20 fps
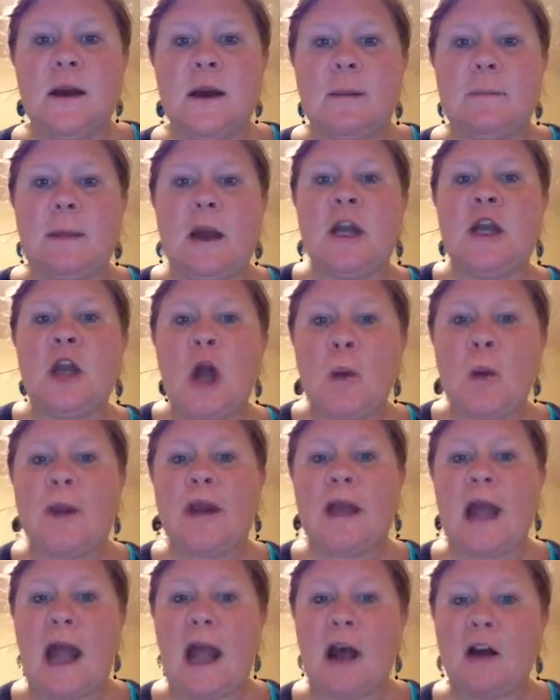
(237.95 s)
but
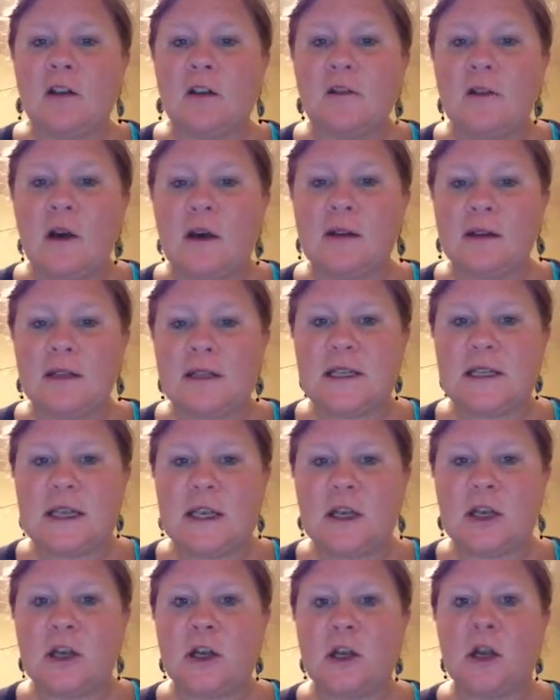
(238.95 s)
knowing how to
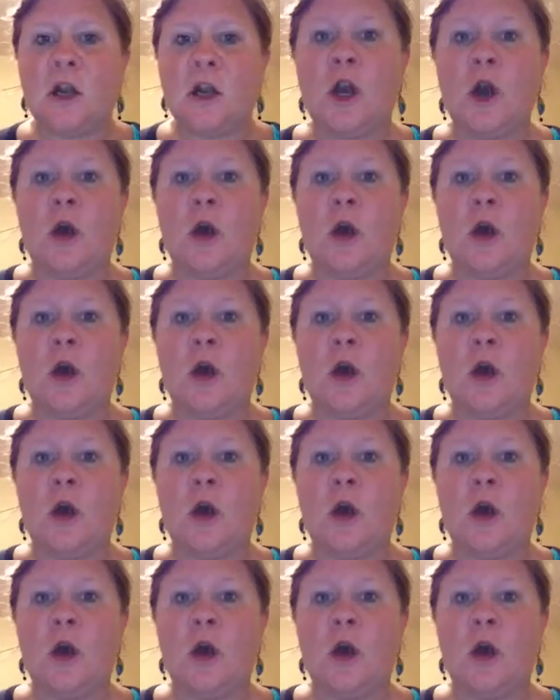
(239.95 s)
volunteer,